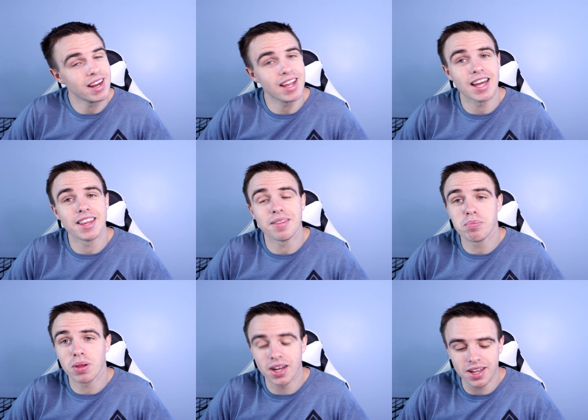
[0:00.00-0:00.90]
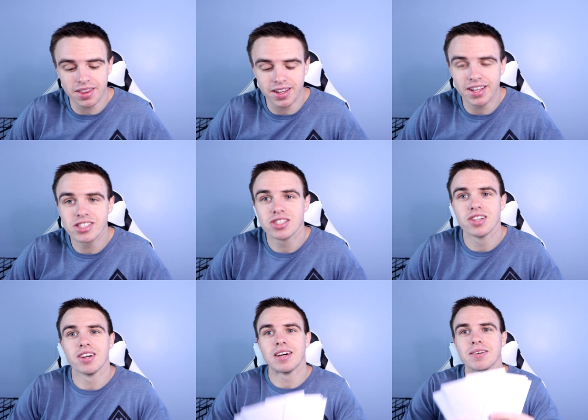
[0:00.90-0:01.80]
I had plenty of these,
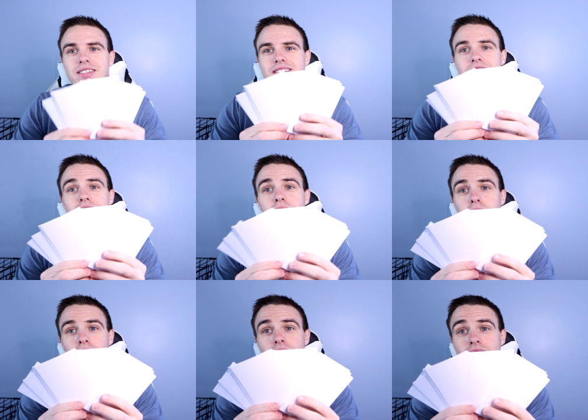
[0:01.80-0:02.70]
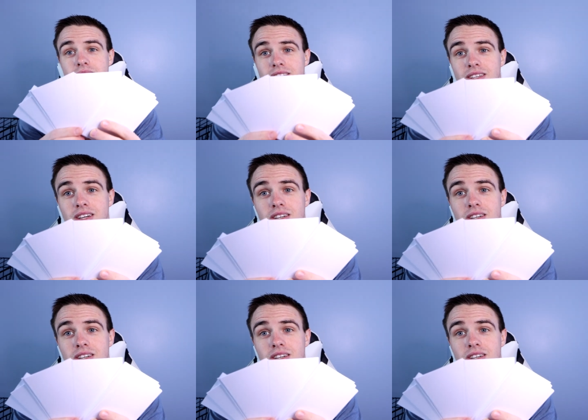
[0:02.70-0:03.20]
was note cards.